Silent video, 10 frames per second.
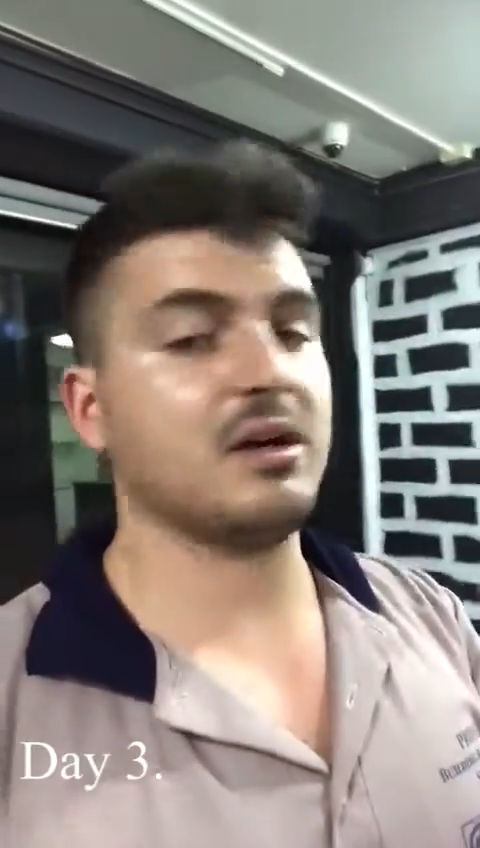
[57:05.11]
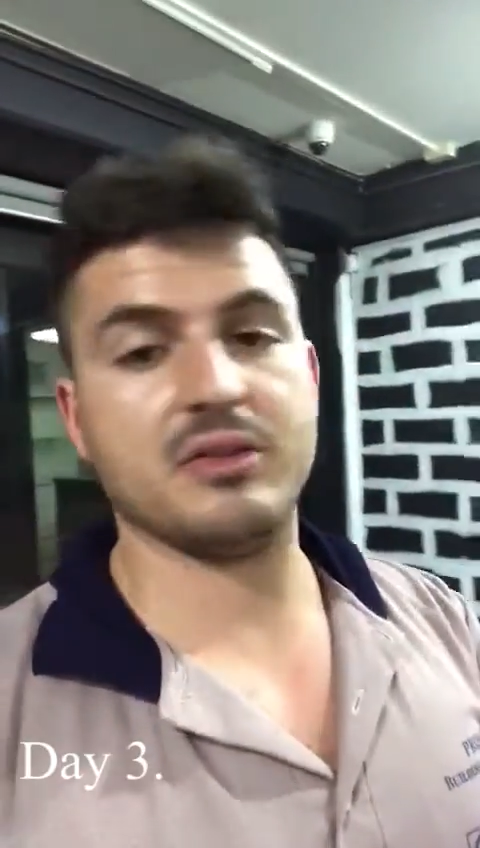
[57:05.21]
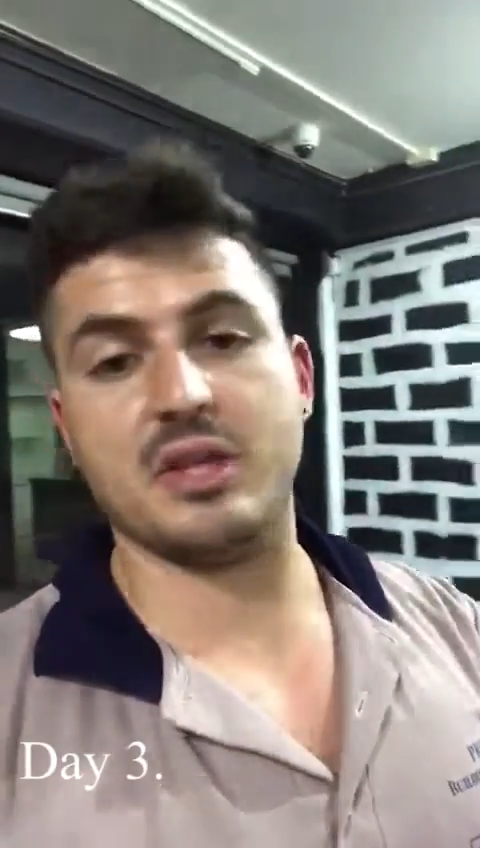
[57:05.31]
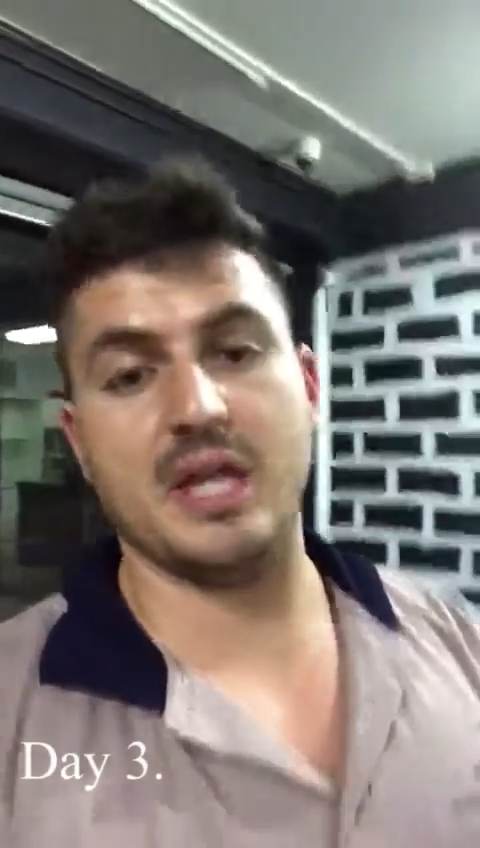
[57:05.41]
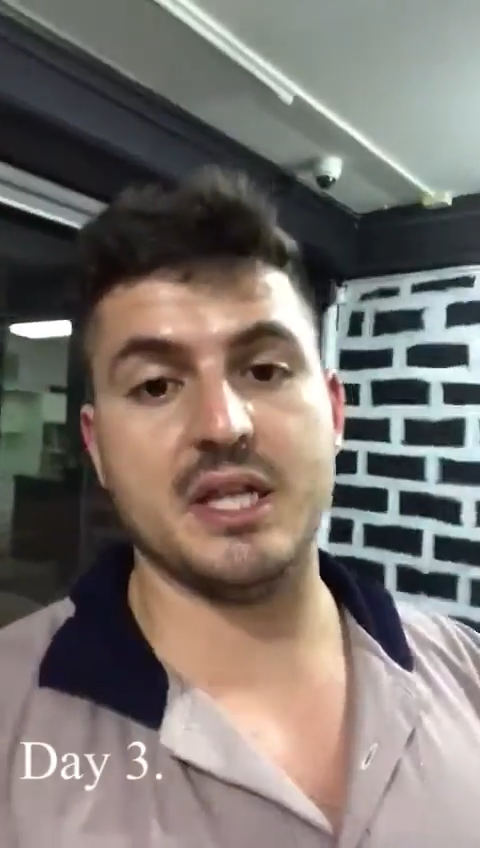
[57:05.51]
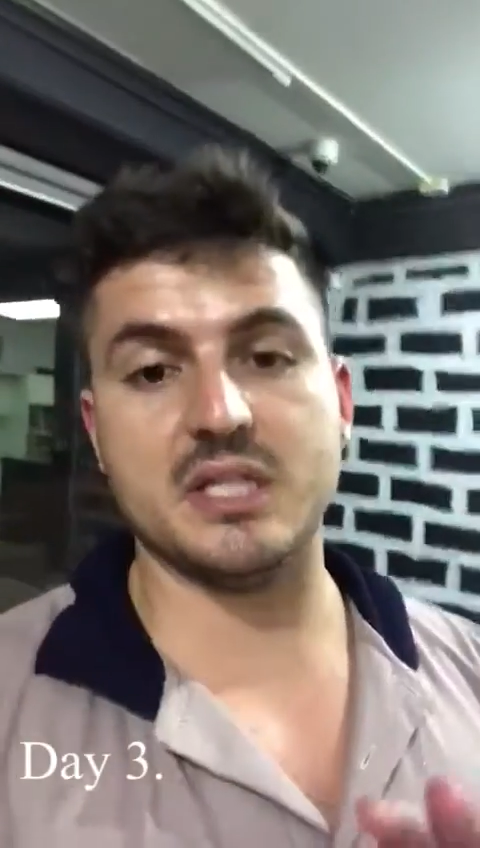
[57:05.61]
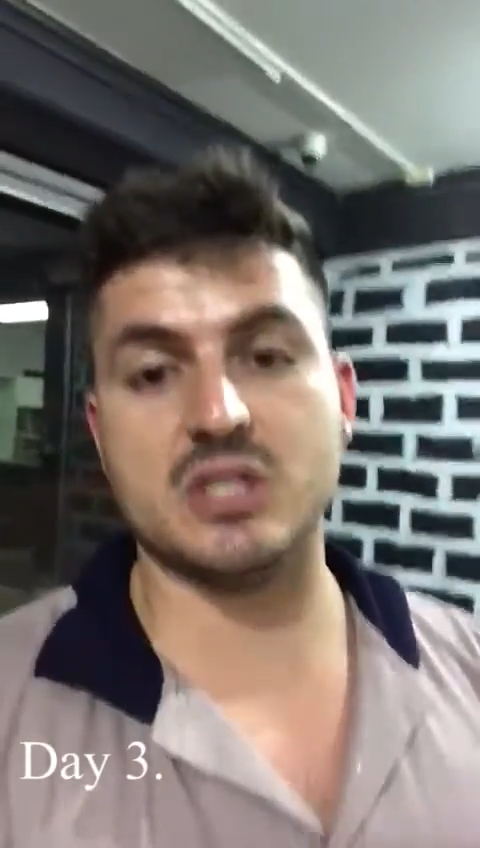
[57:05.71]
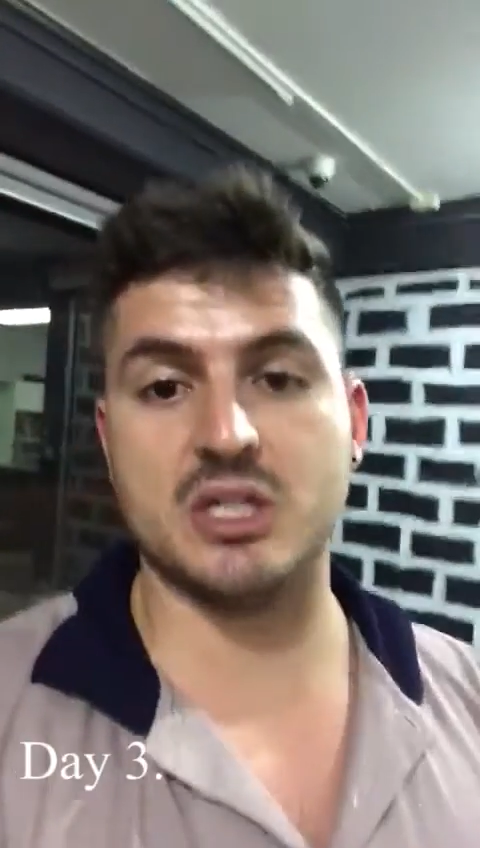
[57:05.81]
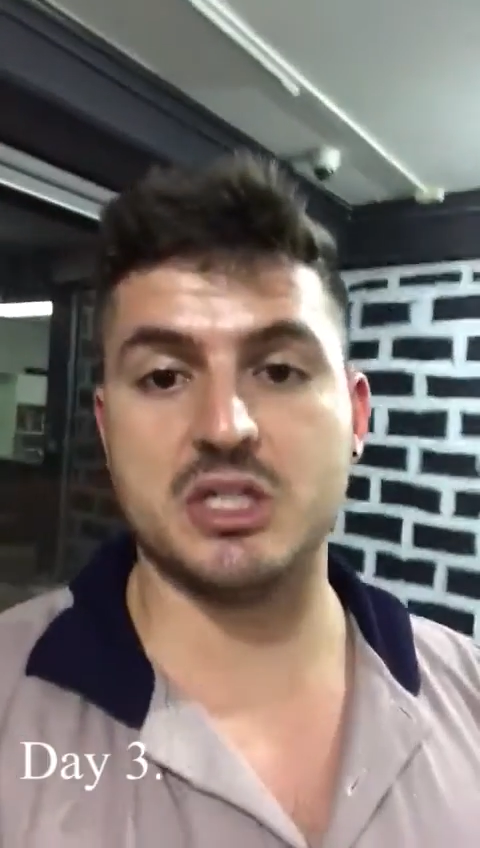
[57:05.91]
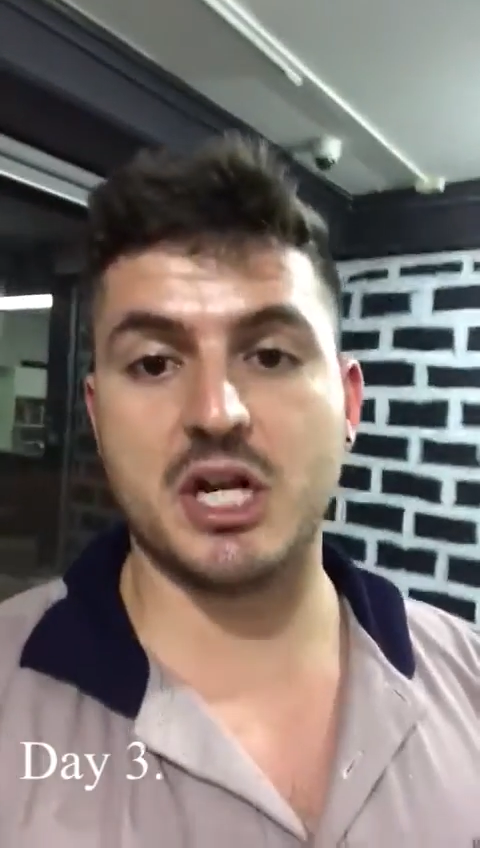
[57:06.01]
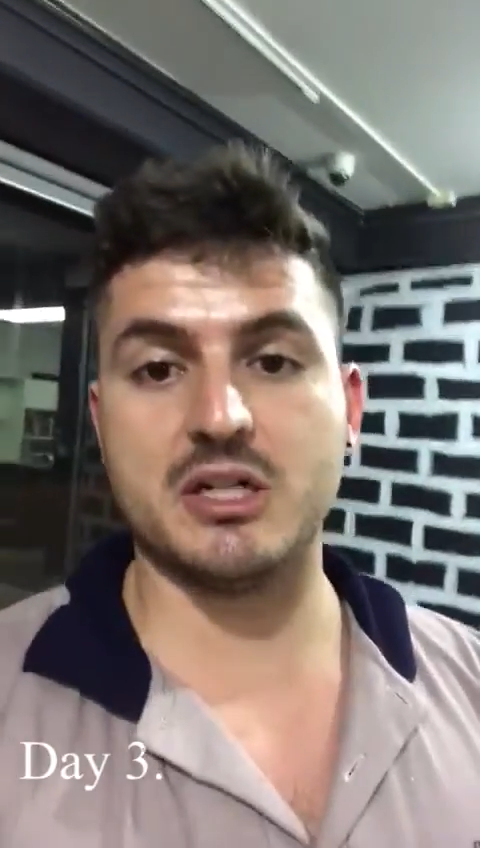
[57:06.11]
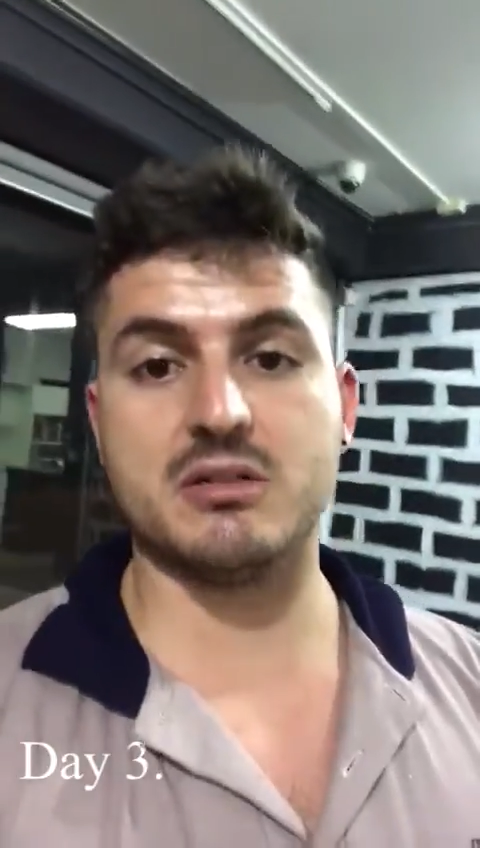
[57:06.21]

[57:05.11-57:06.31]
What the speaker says: I don't think anything's going to change,